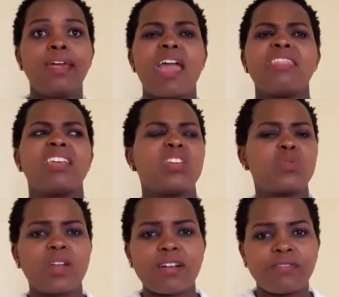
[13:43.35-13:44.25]
And then you
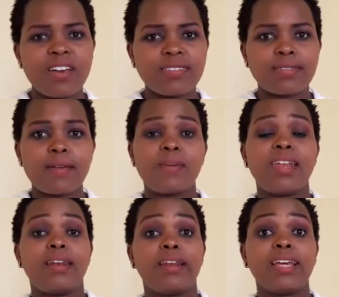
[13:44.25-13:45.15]
would advise them,
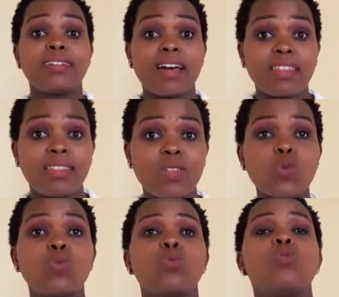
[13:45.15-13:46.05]
and later
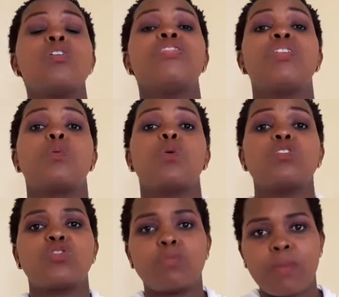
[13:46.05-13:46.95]
they
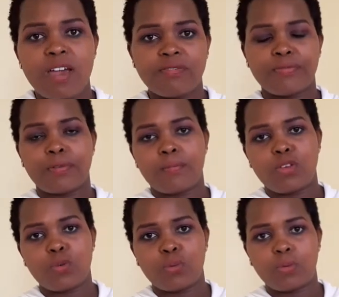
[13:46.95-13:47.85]
want to buy from
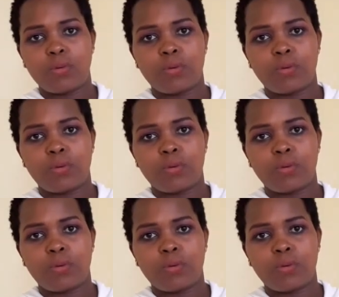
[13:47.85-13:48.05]
you.